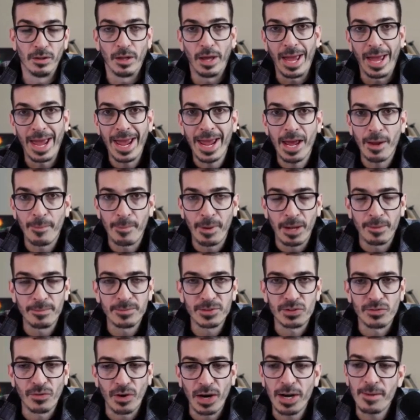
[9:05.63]

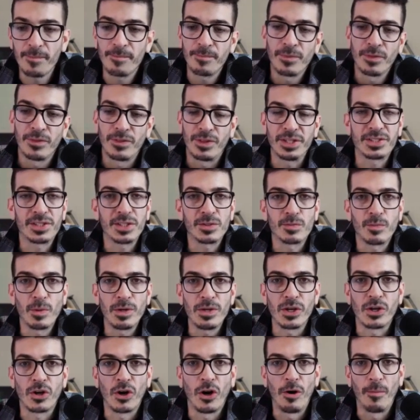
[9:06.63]
AMMs, right? This is what
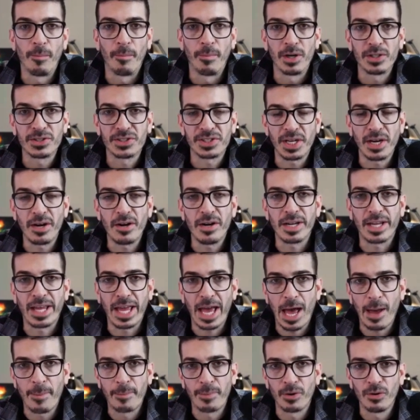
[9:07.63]
you call mercenary
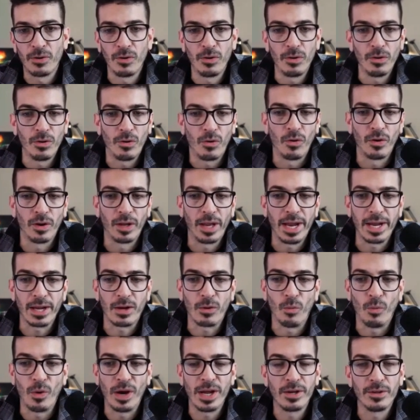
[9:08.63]
capital or like
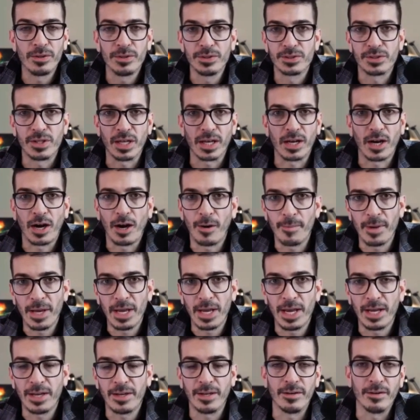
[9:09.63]
whales that come
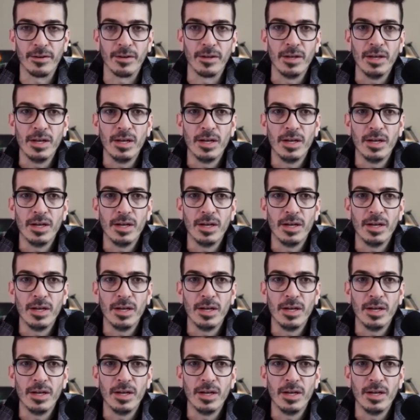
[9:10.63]
in and